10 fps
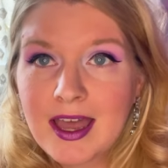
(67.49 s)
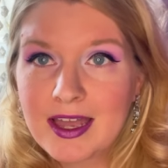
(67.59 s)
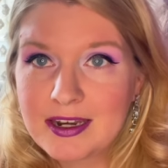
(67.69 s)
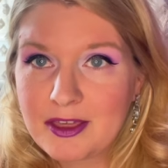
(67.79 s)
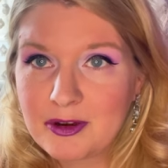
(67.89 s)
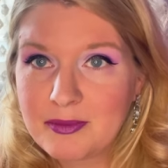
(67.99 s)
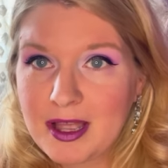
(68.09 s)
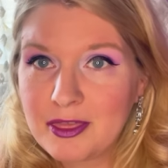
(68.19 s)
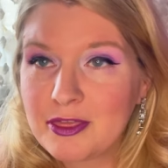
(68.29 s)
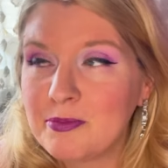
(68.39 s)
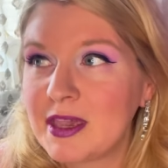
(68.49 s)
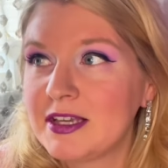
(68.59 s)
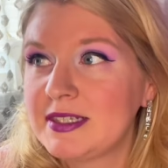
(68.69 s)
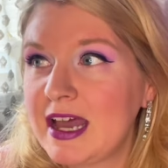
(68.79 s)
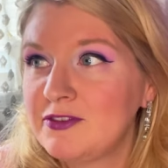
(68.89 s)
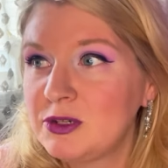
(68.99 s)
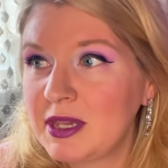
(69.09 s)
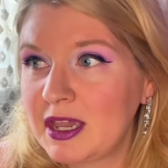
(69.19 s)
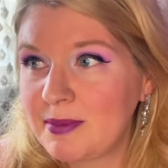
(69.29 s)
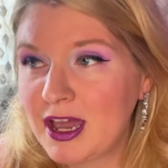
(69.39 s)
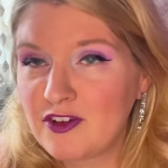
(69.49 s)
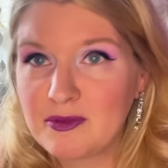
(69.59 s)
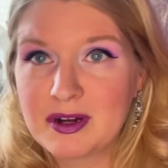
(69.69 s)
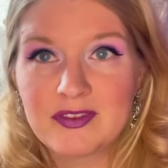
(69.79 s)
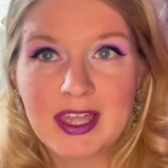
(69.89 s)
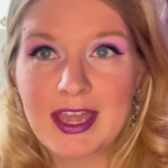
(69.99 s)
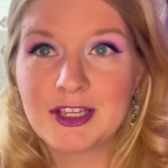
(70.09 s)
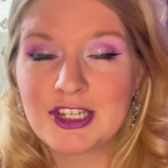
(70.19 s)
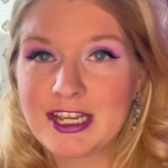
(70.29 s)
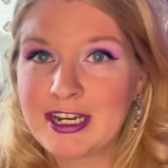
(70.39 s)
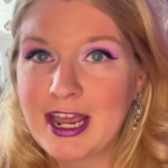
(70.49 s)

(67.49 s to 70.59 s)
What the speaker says: another month, because after we get back from our vacation,